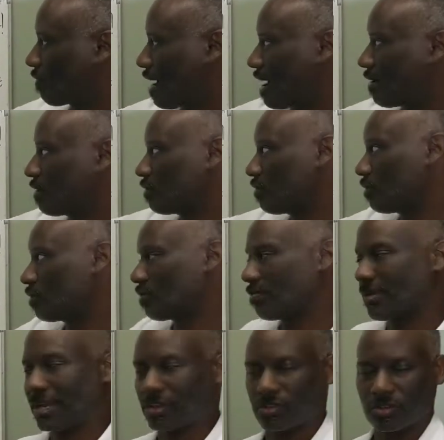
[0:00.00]
viruses
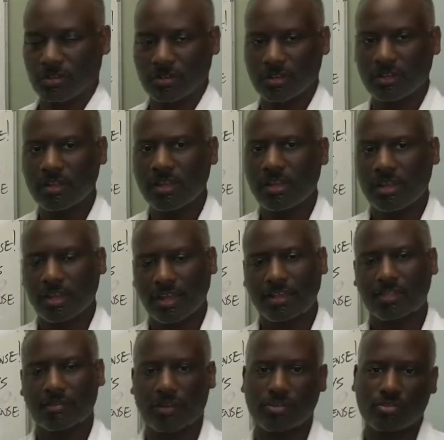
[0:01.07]
and bacteria
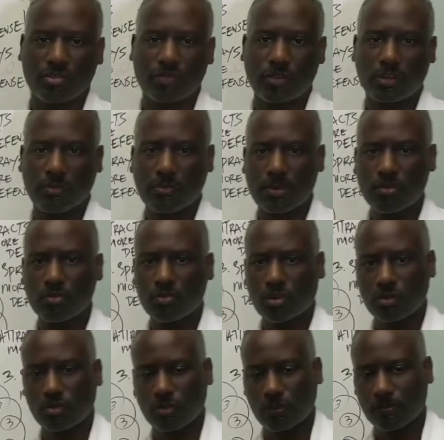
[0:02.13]
and the rest of your immune
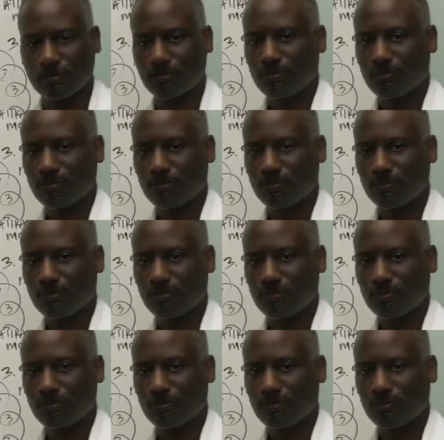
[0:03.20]
system.